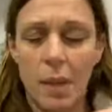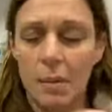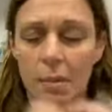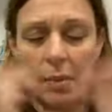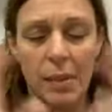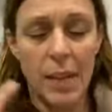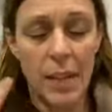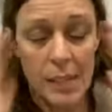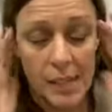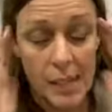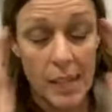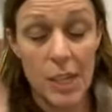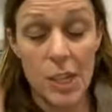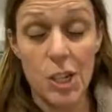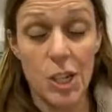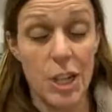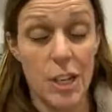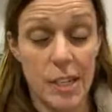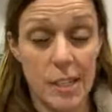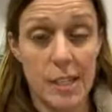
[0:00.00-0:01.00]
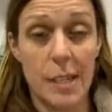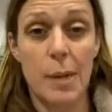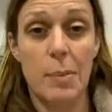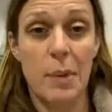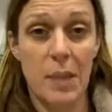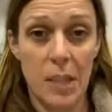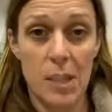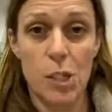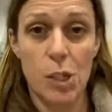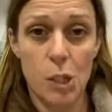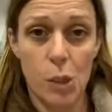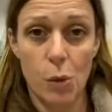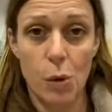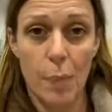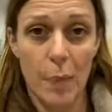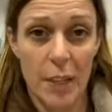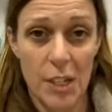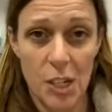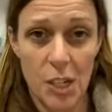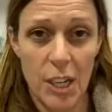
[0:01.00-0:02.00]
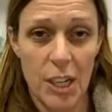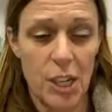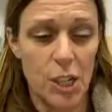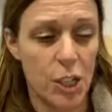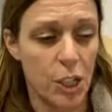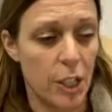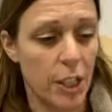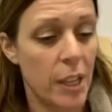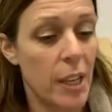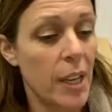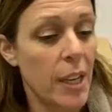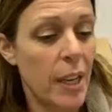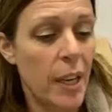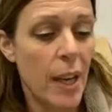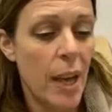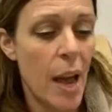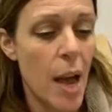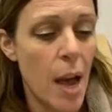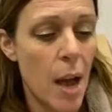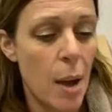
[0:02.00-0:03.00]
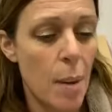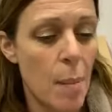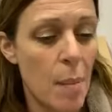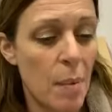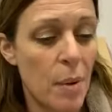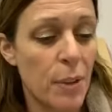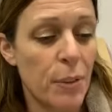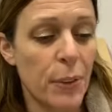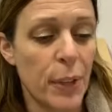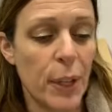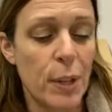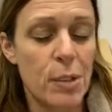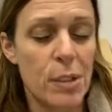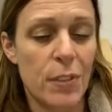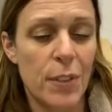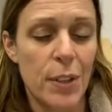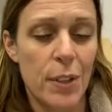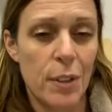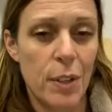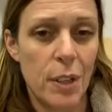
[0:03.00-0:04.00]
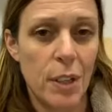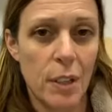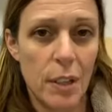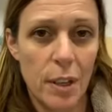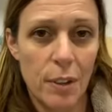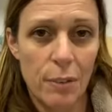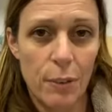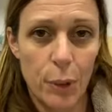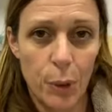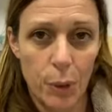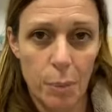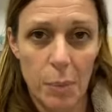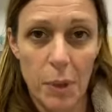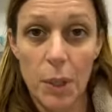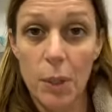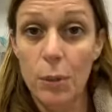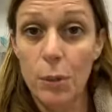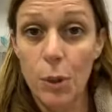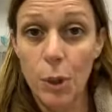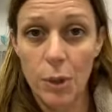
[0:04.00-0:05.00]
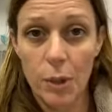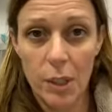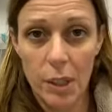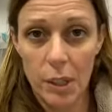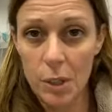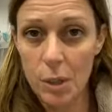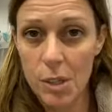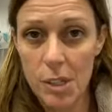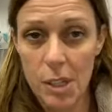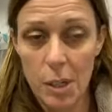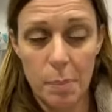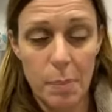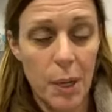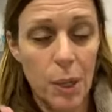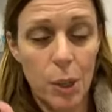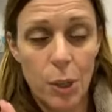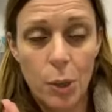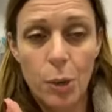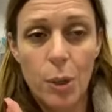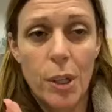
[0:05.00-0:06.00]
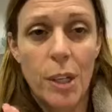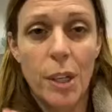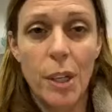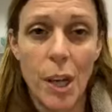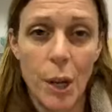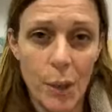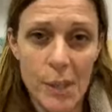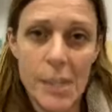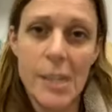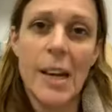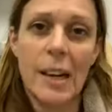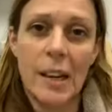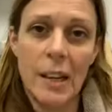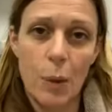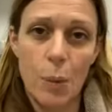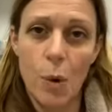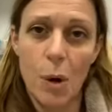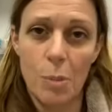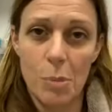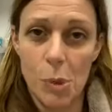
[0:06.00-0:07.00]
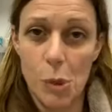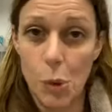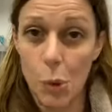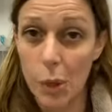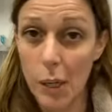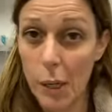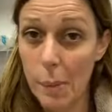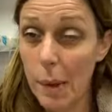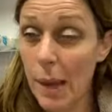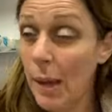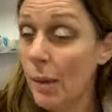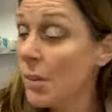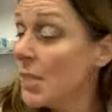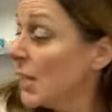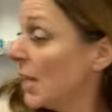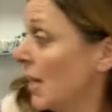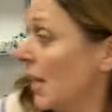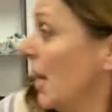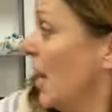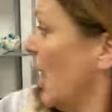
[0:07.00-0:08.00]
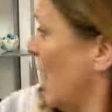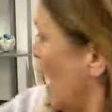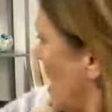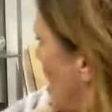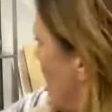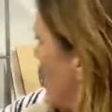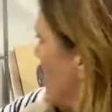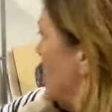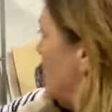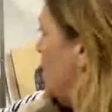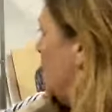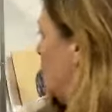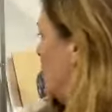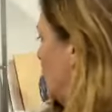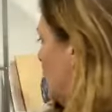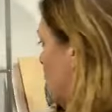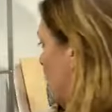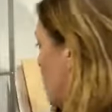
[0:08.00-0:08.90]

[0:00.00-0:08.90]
that's literally as limitless as your imagination. For those of you that are following me who've got the encaustic bug, you're going to know exactly what I'm talking about. You can